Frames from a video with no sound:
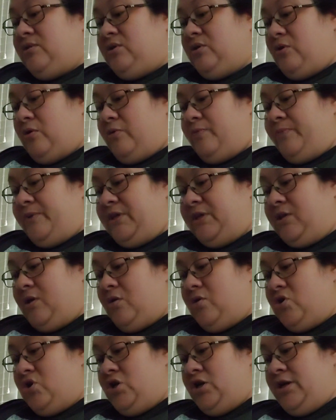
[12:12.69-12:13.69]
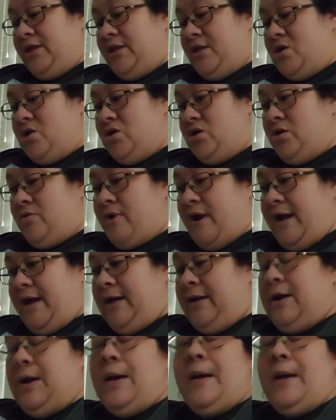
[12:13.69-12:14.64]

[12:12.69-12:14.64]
So it's all good in the hood, right?